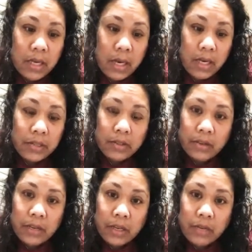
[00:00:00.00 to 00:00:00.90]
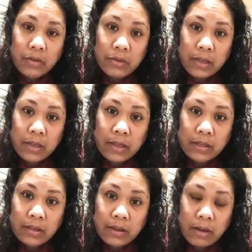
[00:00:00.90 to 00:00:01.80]
I started using
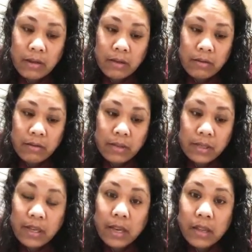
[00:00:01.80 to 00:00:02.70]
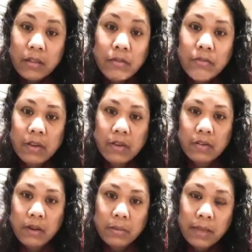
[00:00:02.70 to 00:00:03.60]
this aloe
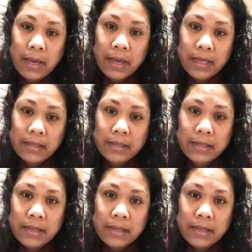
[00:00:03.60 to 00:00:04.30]
vera plant.